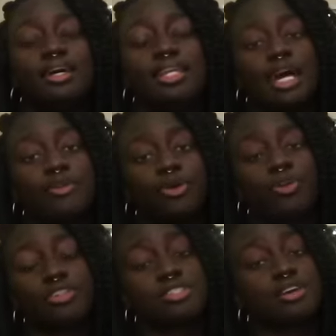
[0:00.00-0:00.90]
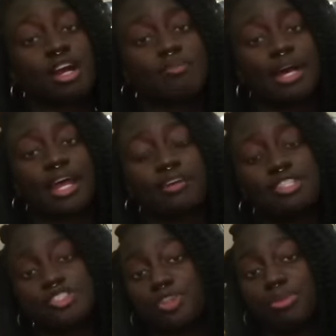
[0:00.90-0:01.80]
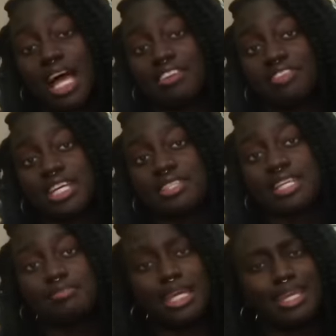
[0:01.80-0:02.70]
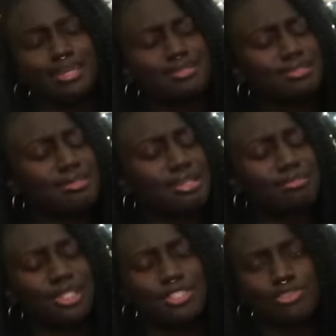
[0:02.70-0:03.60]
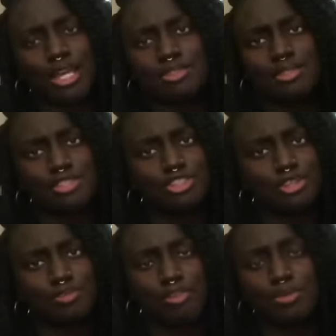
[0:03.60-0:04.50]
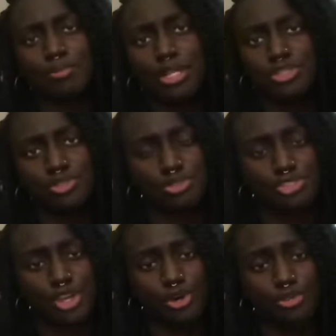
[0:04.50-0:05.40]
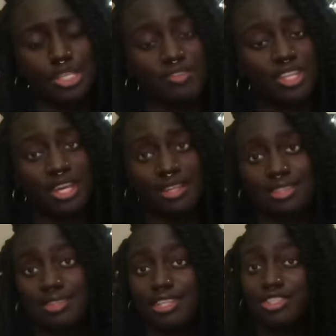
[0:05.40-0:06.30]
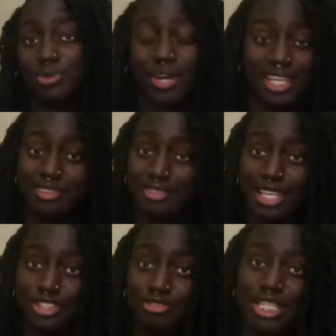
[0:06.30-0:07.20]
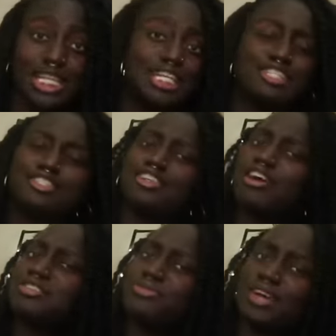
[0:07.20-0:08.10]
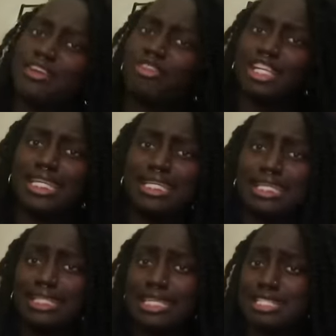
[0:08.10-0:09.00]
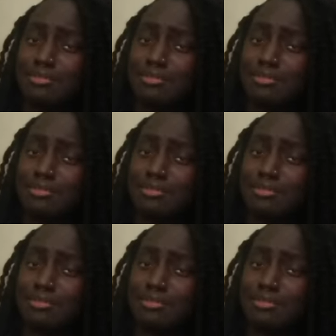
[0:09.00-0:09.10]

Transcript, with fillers: Now, in order to talk about how digital blackface has made a seamless transition from the minstrel shows of the 19th and 20th century to y'all's favorite Nene Leakes